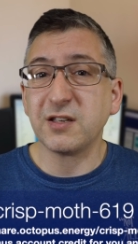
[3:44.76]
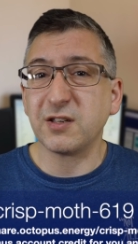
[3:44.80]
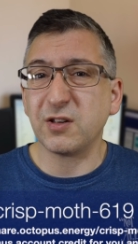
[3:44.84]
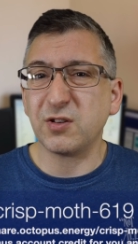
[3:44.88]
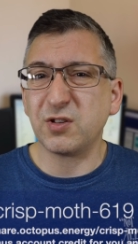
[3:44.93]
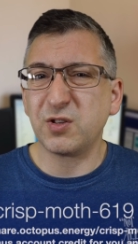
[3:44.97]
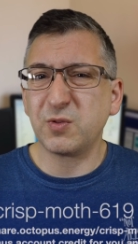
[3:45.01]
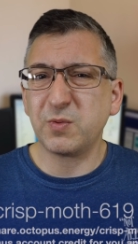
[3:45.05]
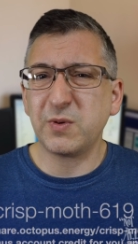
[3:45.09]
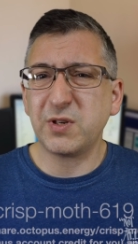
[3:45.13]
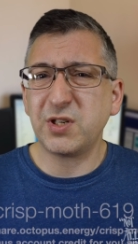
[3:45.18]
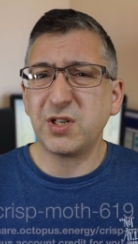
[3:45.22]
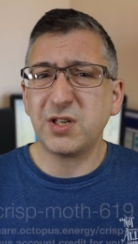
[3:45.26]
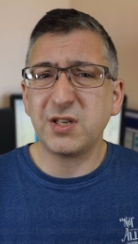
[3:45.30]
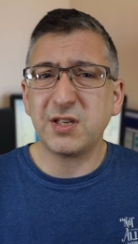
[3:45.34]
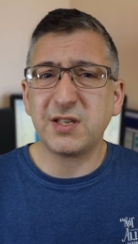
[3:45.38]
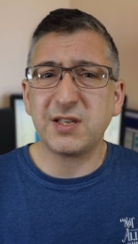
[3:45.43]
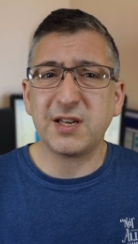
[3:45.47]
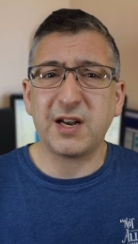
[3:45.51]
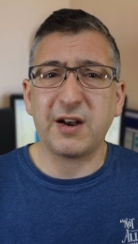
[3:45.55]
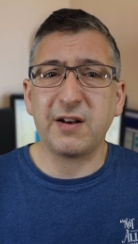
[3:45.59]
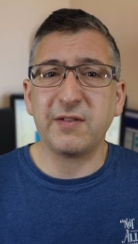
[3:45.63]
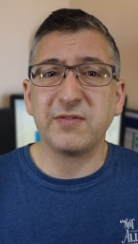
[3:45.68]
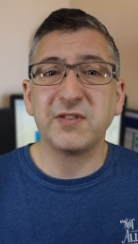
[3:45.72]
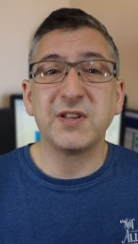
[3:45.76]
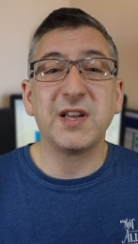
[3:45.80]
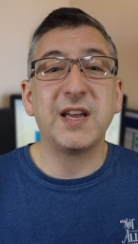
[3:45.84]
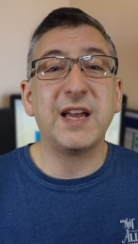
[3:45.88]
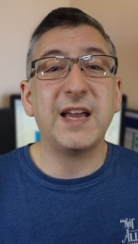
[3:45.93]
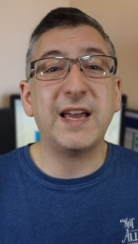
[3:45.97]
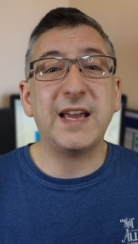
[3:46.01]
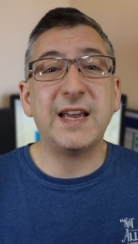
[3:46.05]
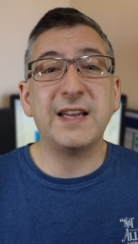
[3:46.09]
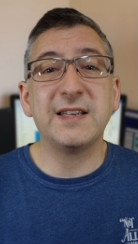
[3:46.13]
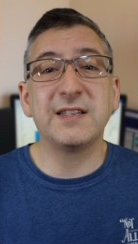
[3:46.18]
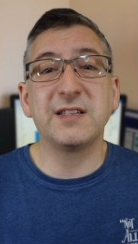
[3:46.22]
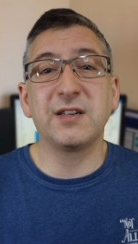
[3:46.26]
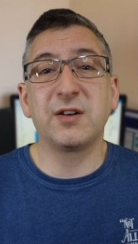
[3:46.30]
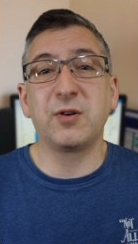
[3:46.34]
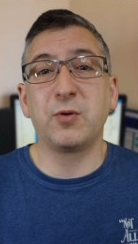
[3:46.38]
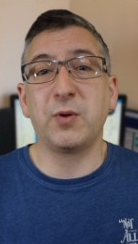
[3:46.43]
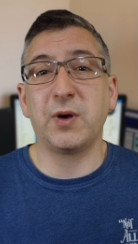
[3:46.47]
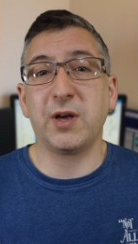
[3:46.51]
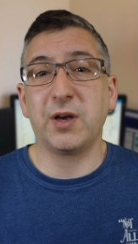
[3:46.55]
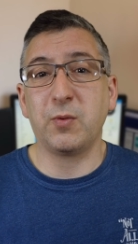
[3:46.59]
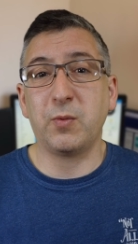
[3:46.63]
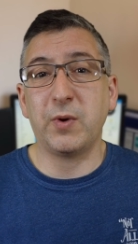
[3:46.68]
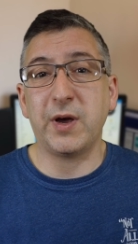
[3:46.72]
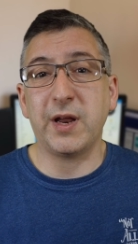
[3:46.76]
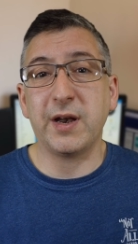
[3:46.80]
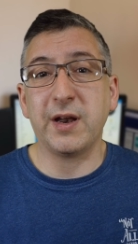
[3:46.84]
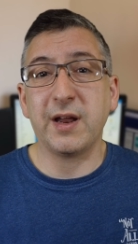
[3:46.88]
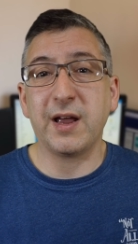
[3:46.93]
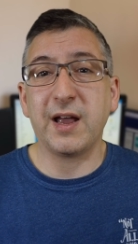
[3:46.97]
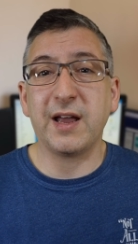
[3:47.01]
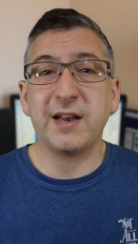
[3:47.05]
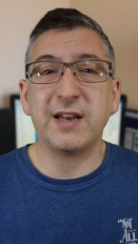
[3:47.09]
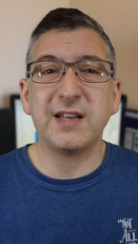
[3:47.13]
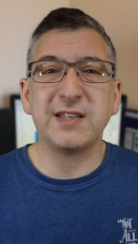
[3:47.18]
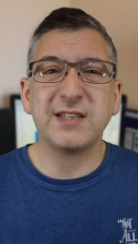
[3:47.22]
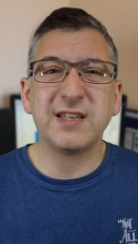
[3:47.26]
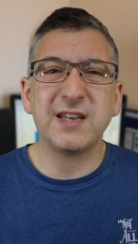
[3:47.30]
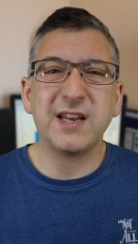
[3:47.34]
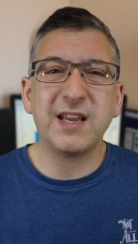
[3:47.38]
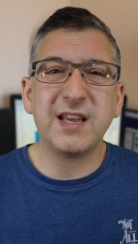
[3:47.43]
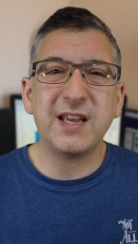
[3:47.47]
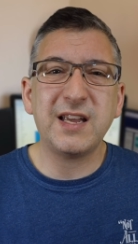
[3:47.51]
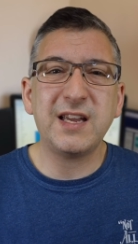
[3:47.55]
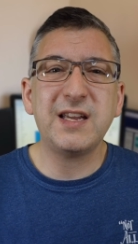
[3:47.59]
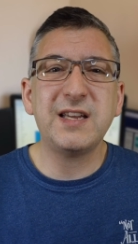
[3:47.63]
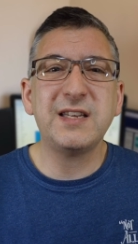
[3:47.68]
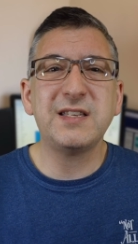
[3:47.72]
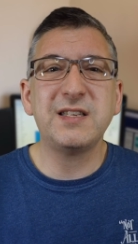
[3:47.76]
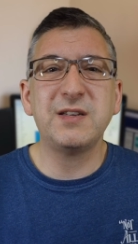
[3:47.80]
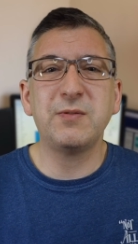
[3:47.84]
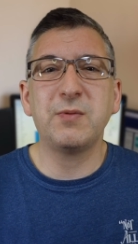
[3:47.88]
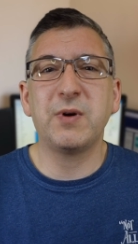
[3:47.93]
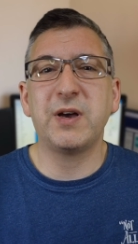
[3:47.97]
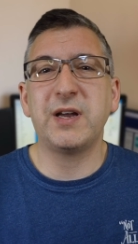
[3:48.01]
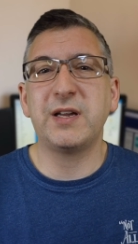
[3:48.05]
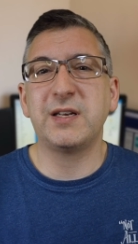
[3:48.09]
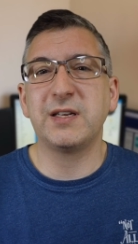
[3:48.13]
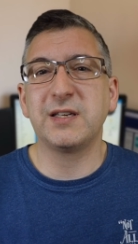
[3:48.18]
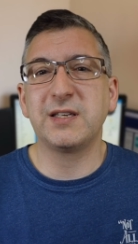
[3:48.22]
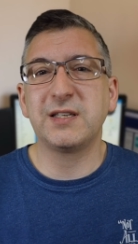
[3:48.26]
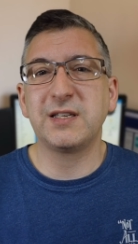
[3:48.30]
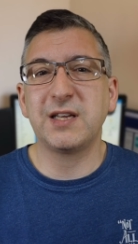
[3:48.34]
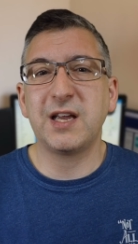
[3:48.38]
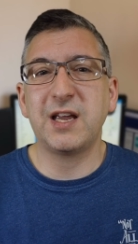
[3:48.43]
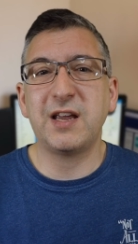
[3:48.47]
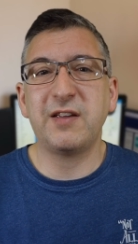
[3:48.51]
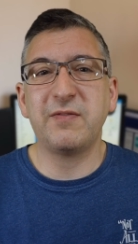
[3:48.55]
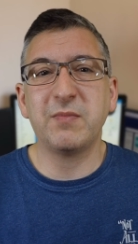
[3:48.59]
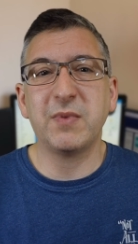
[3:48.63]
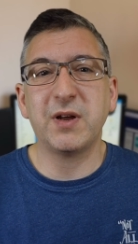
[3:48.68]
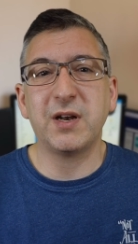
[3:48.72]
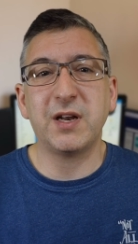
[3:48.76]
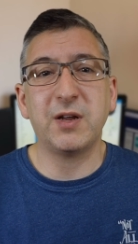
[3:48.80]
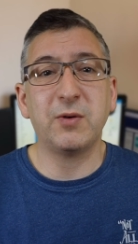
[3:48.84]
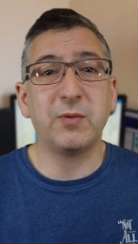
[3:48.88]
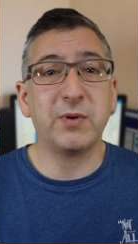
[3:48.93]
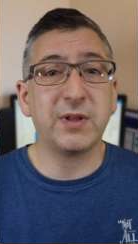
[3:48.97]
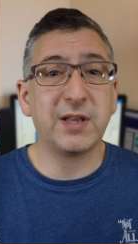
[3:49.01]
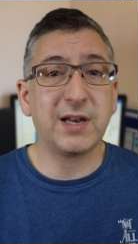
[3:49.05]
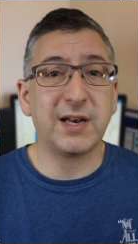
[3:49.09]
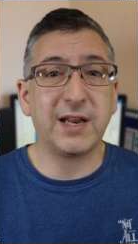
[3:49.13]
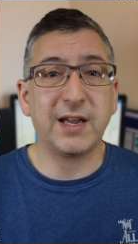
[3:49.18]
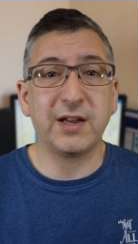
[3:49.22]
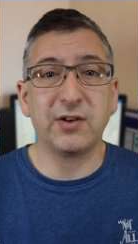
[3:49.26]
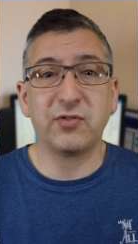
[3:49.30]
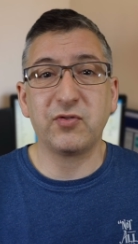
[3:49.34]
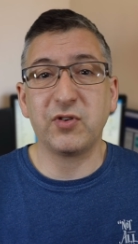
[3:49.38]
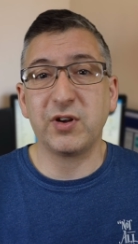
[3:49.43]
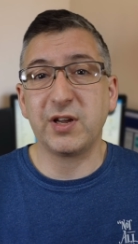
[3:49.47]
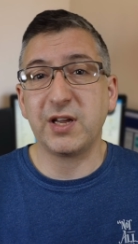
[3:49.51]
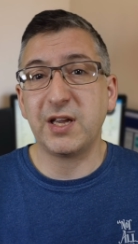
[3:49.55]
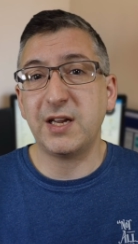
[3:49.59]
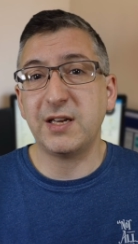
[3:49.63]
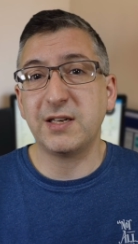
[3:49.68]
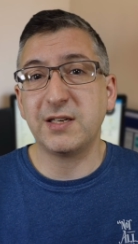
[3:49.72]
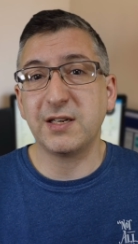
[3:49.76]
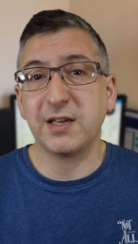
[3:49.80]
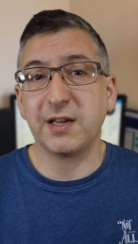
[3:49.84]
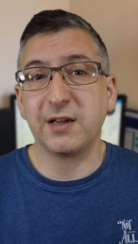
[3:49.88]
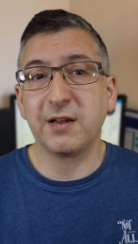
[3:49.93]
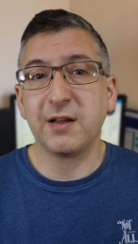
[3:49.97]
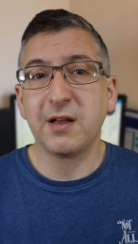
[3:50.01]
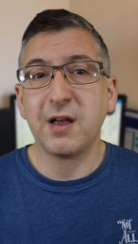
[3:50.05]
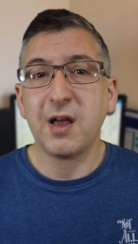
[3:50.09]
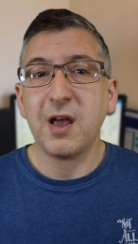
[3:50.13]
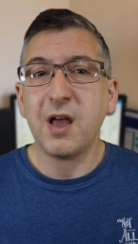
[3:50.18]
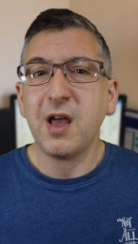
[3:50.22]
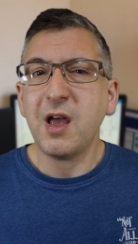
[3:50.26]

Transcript: So switching tariffs is a quick win, and it's an easy way to save money with electric heating.